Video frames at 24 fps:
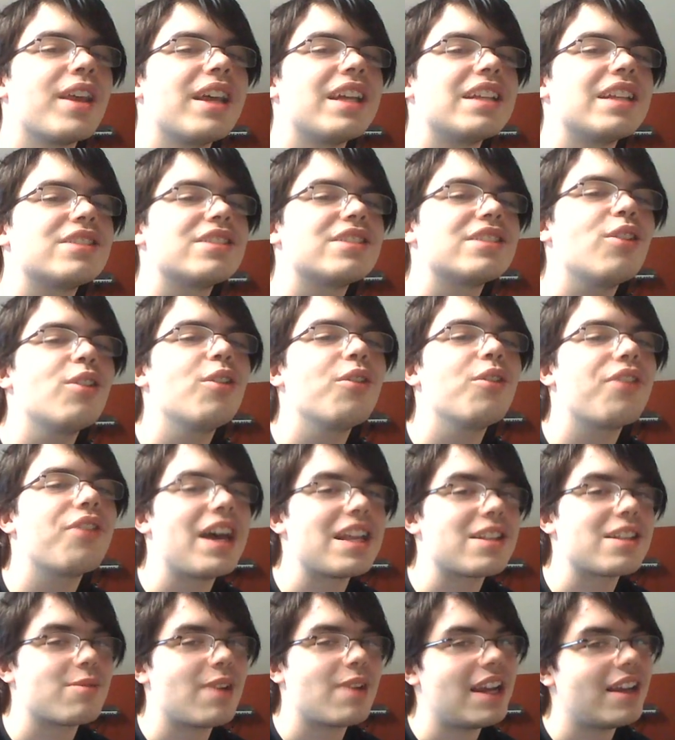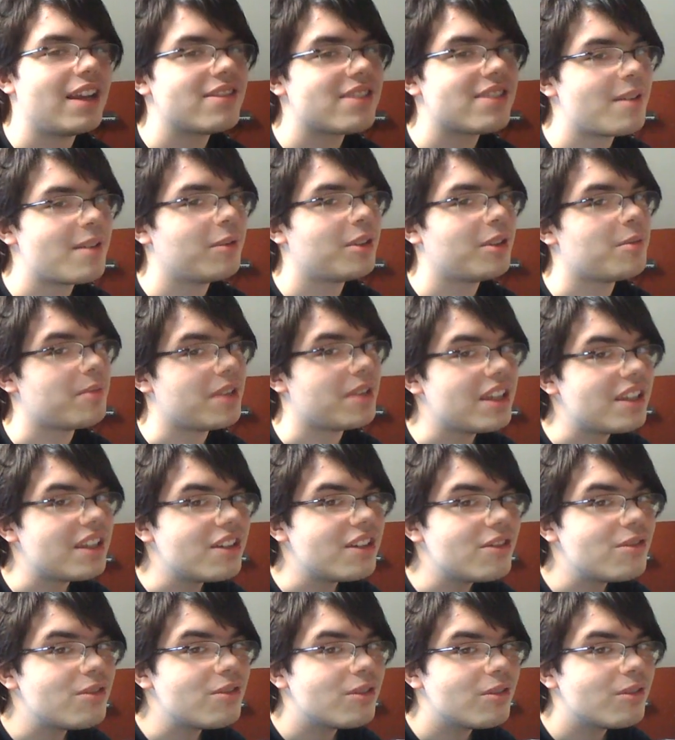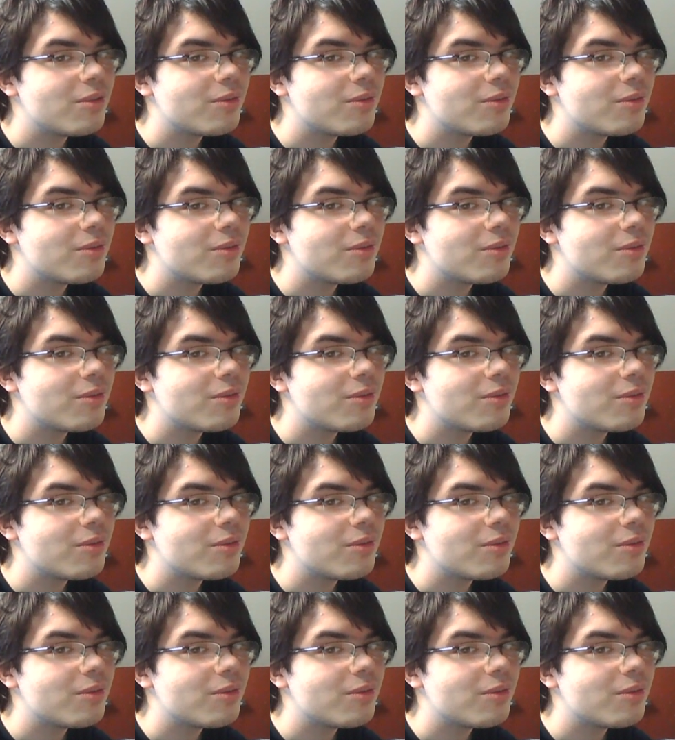so that's why I was able to meet you.